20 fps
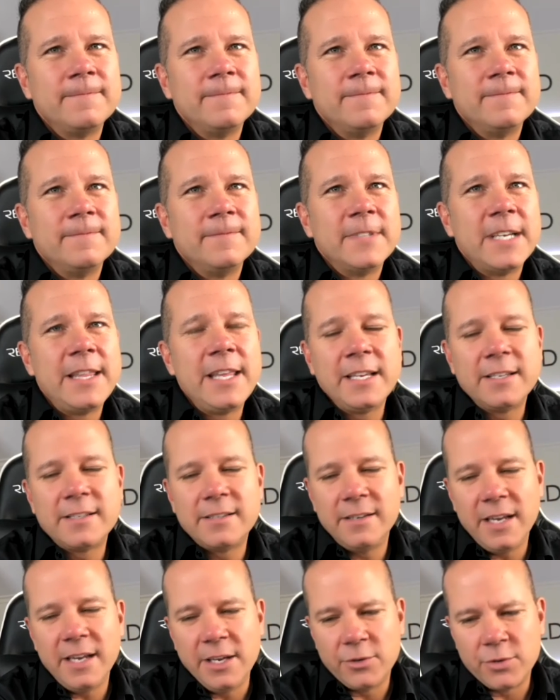I think is
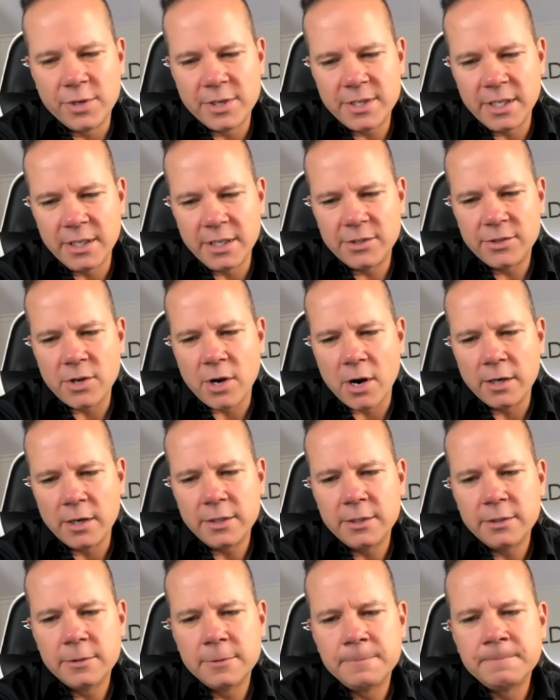an interesting start.
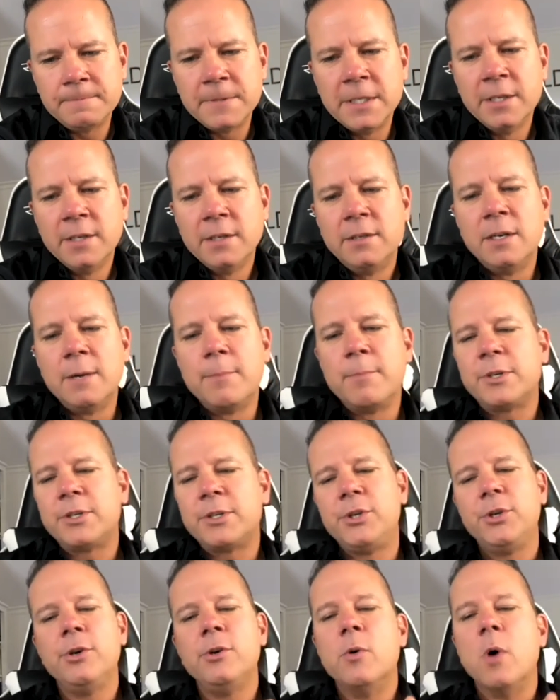Number
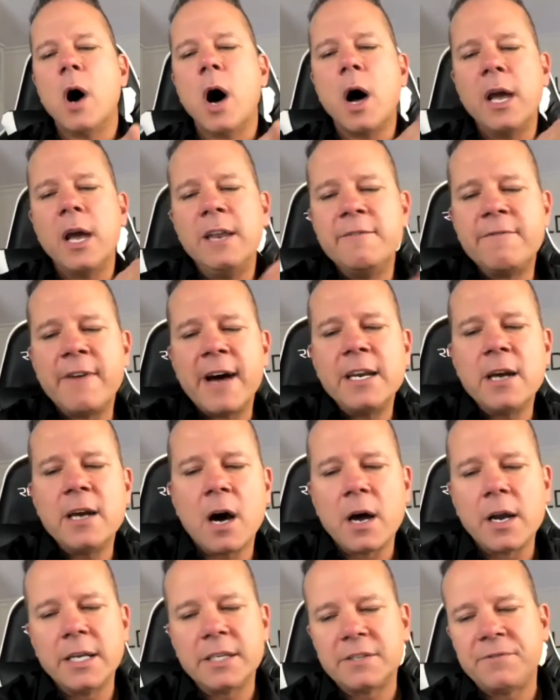two, invite
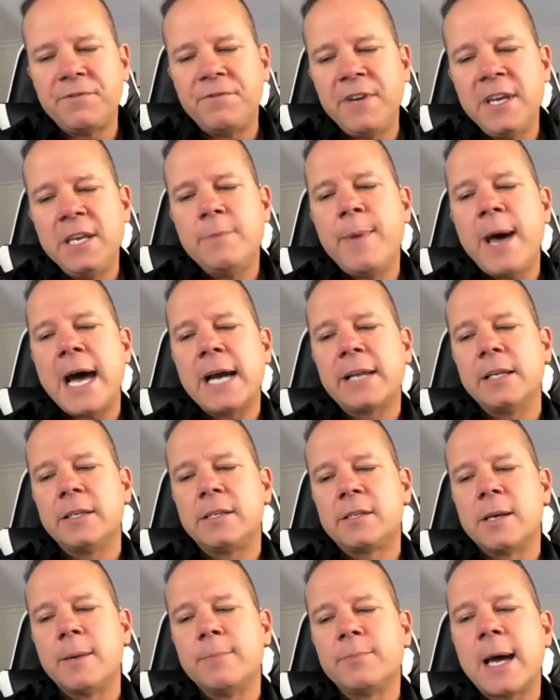honest feedback that
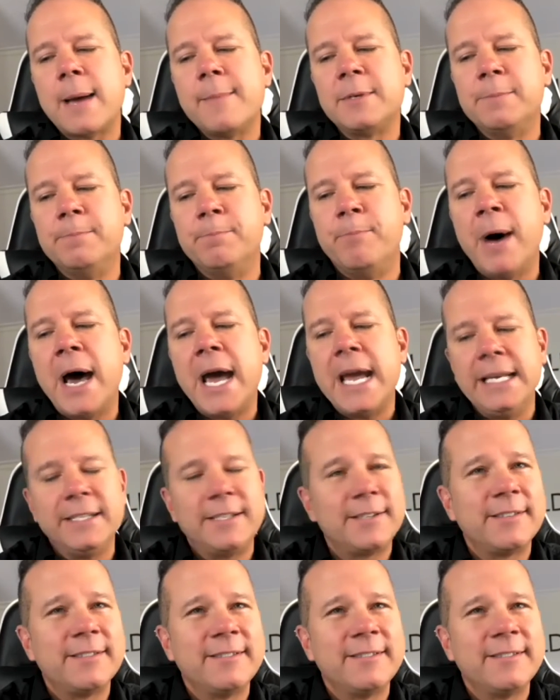sometimes bites